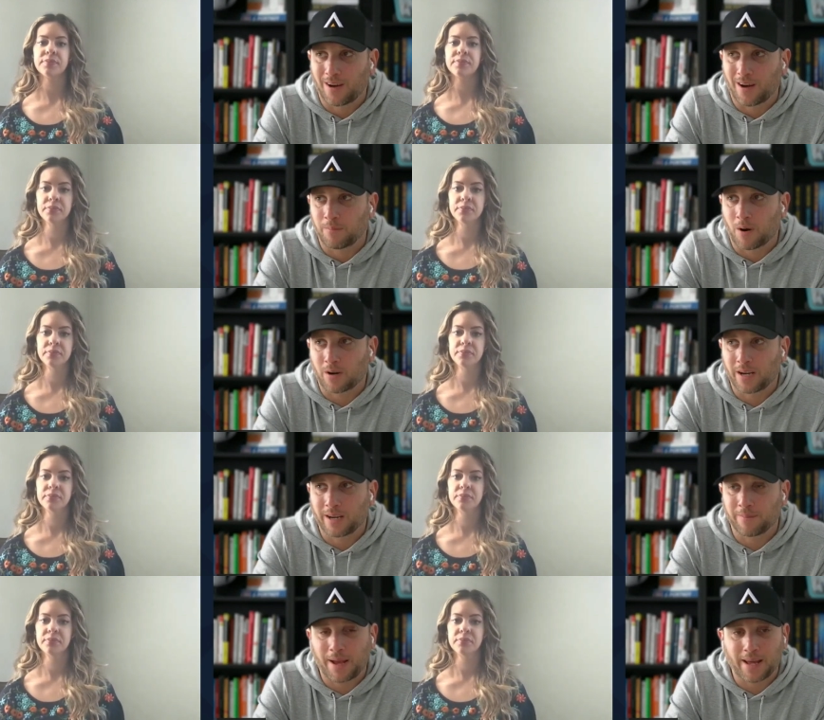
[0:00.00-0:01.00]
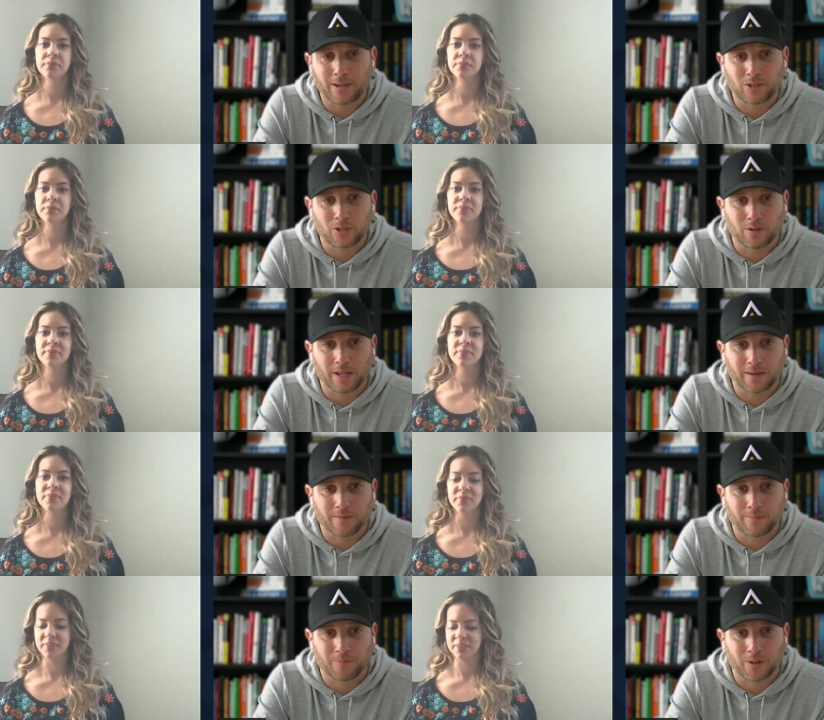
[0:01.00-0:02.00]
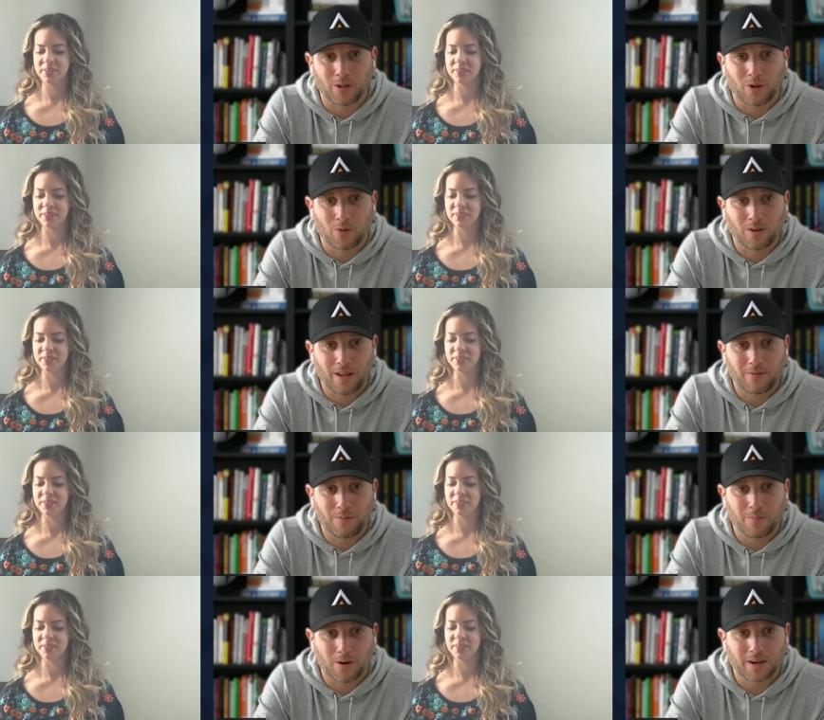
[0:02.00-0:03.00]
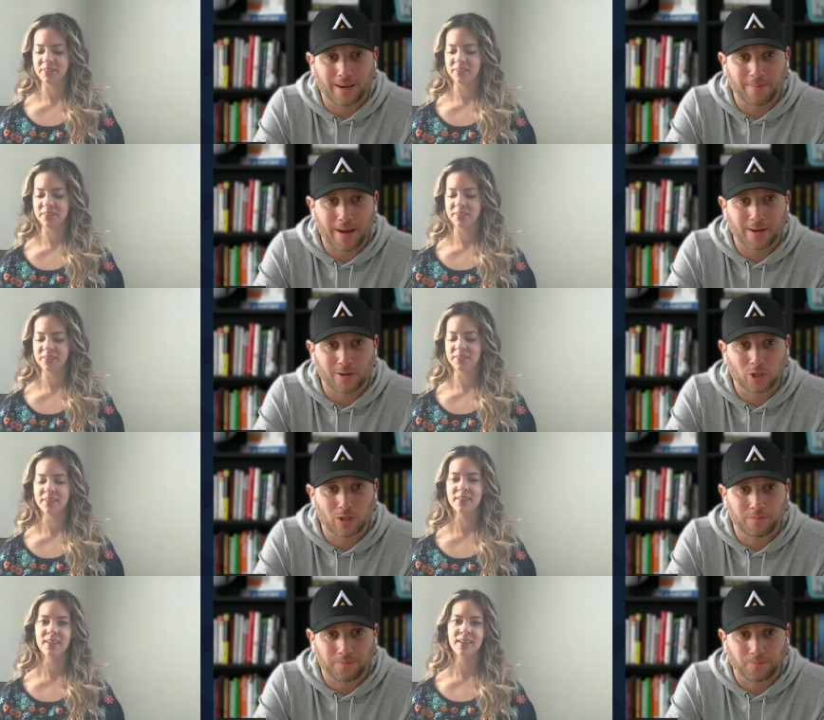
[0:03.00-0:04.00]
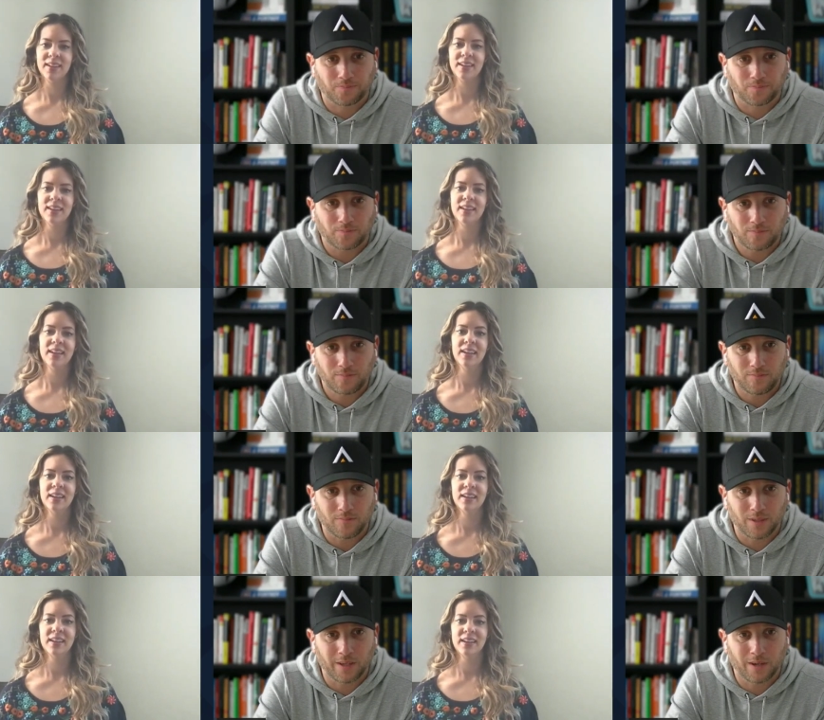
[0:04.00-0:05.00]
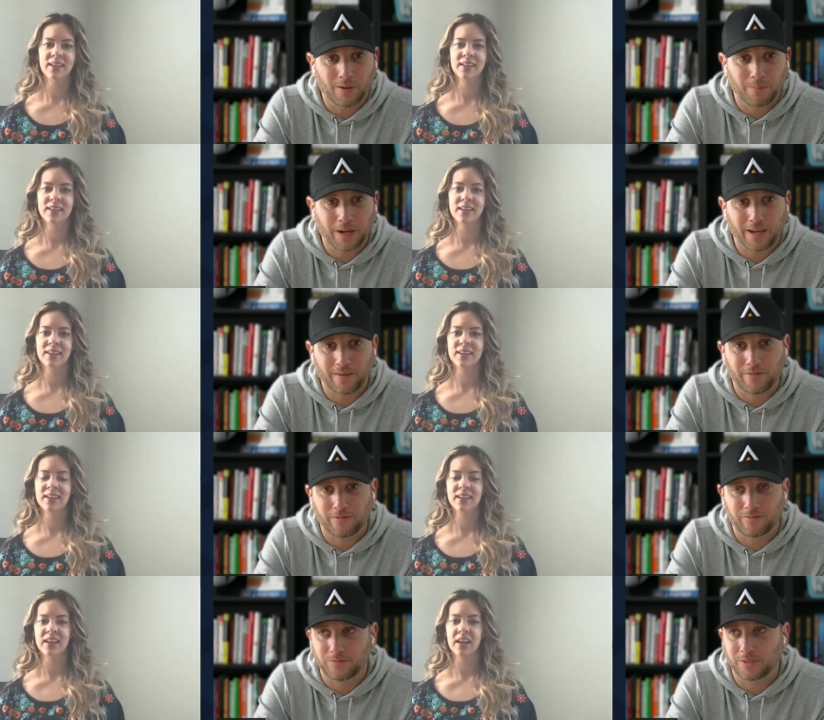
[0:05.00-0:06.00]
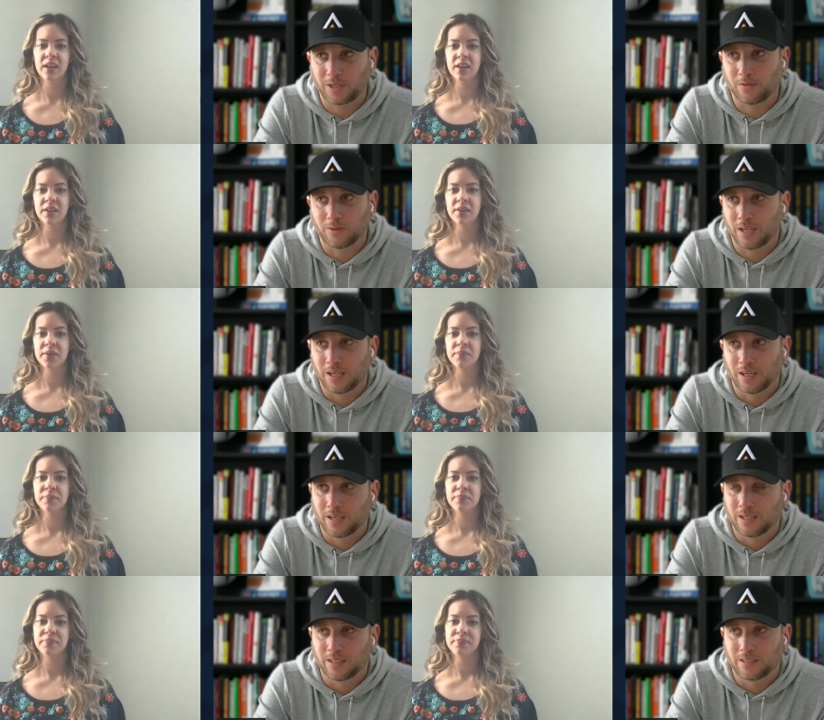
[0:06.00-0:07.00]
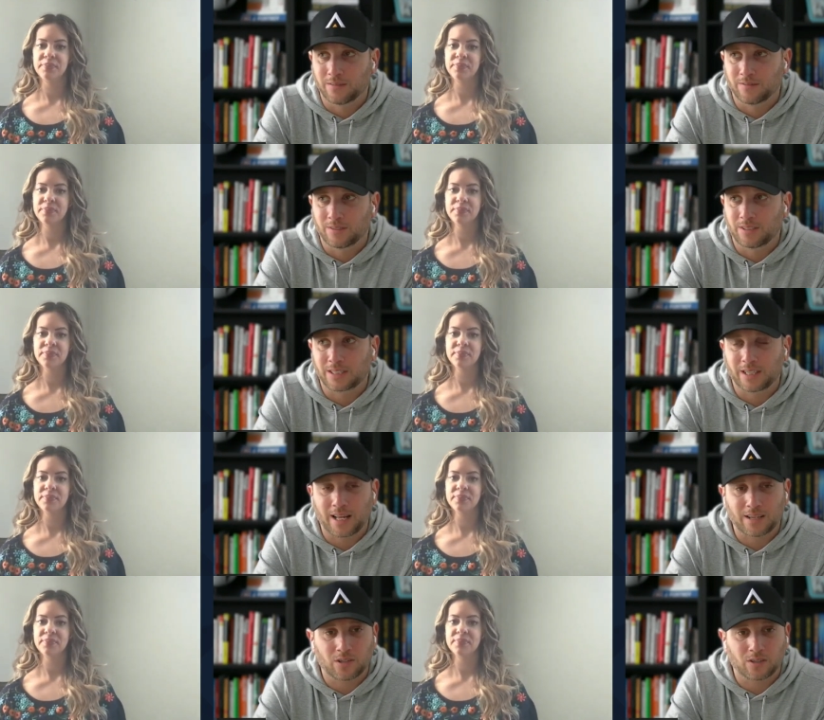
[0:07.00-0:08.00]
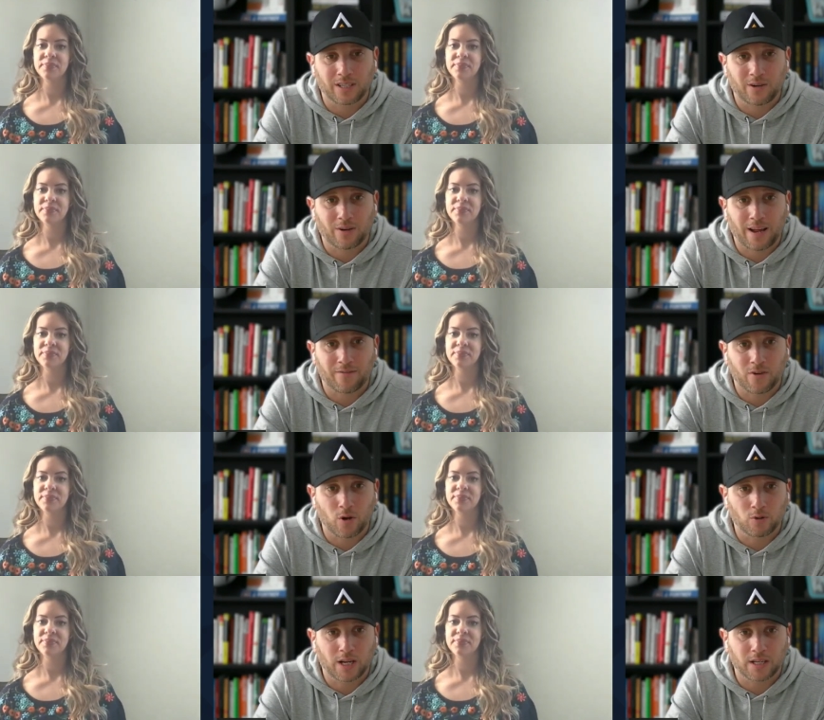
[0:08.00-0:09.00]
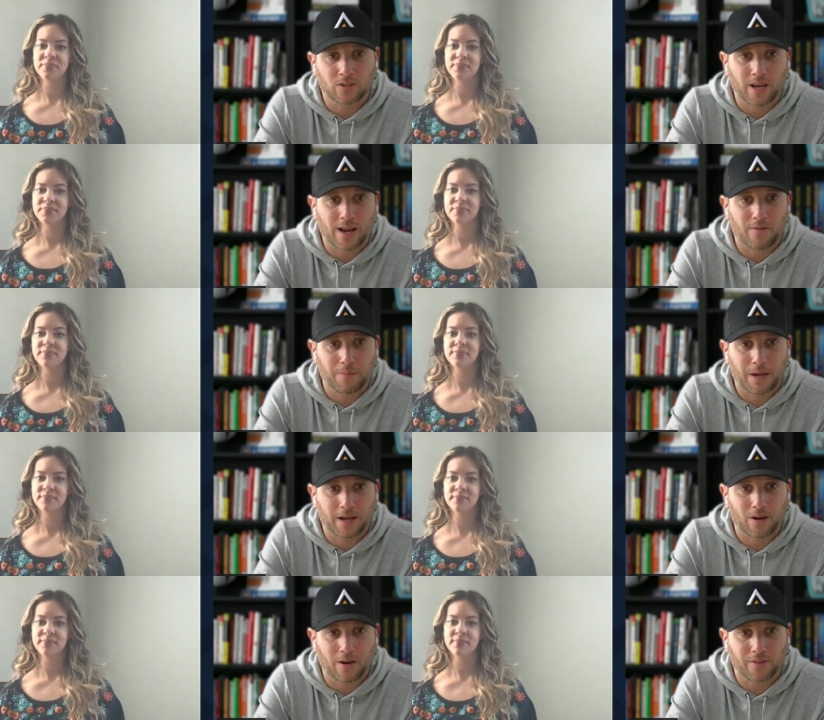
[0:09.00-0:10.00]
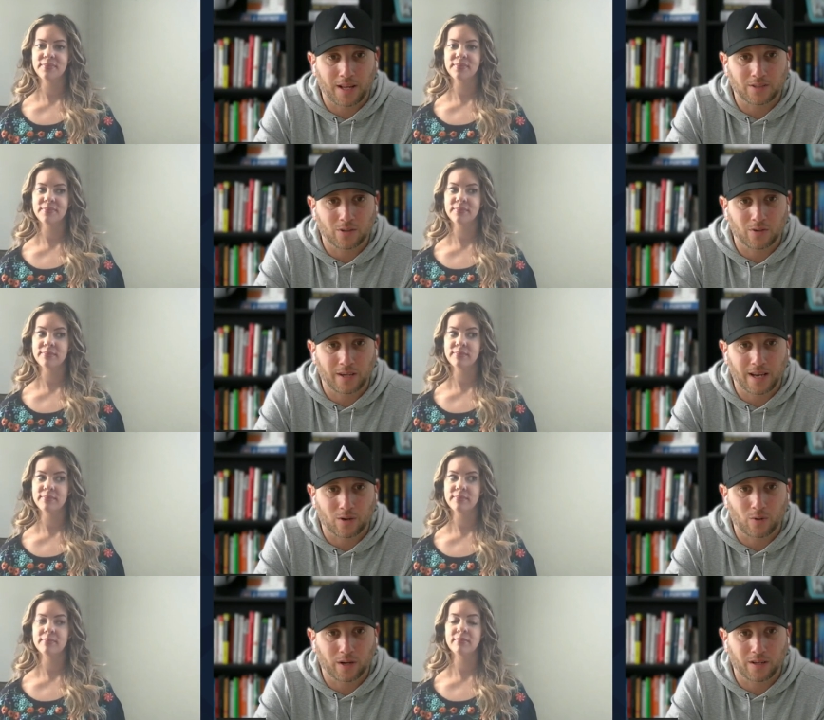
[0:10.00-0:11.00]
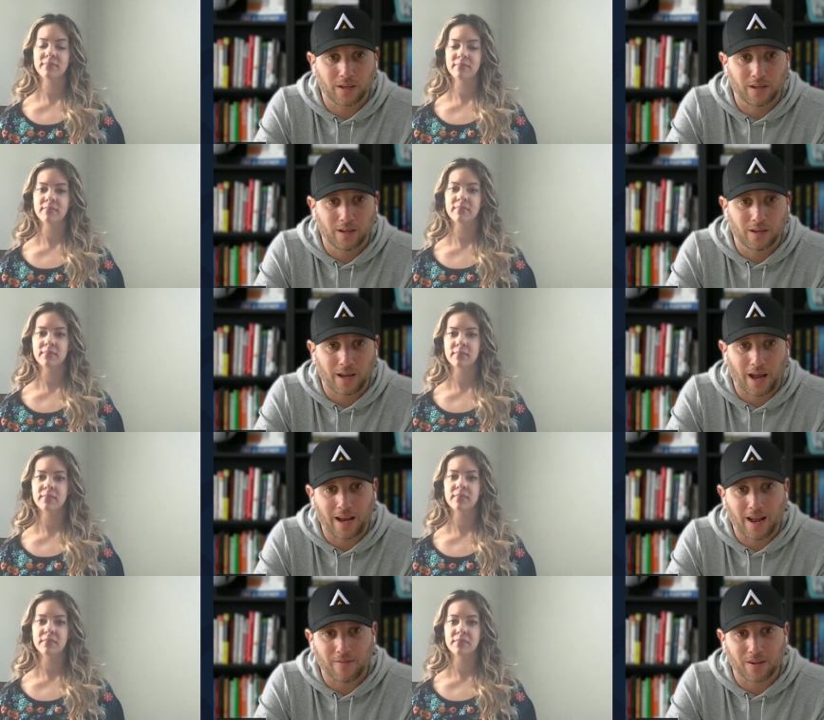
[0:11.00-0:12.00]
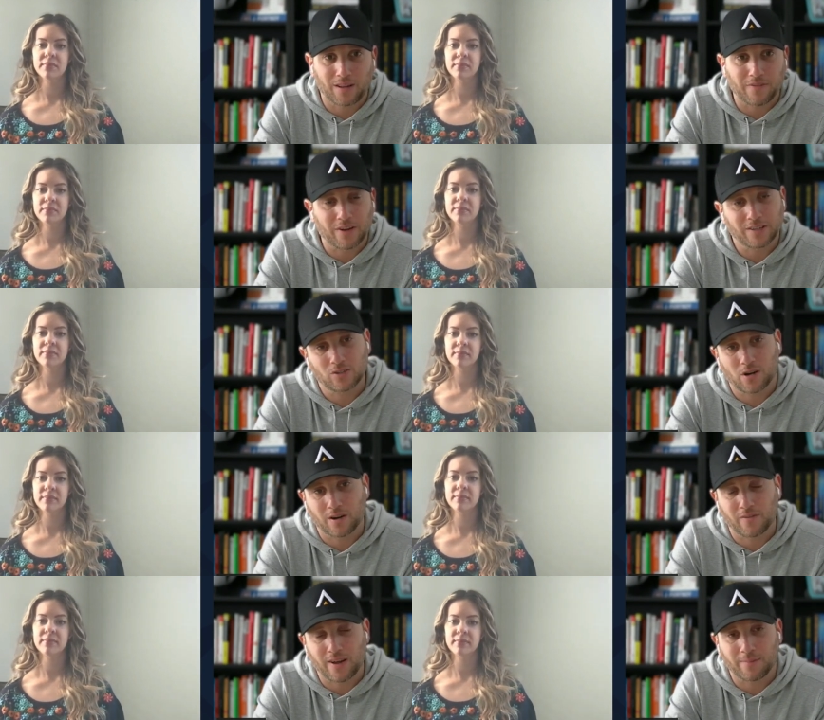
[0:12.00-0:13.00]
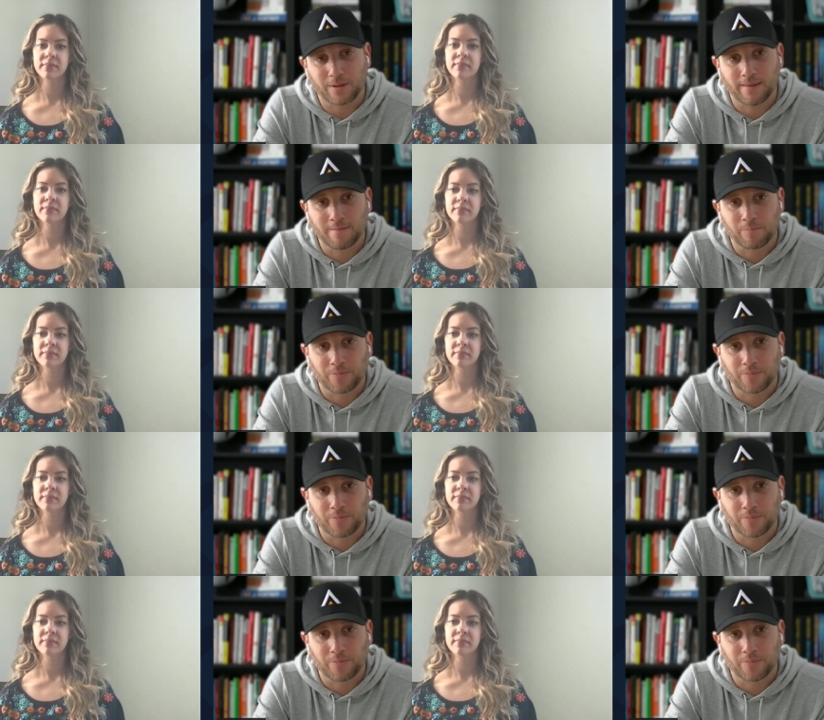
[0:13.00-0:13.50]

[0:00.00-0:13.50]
Speaker 1: marketing manager, like lower level marketing manager, you know, and making, you know, $60,000 a year and have no chance on ever paying off that student debt quickly and having a life and starting a family.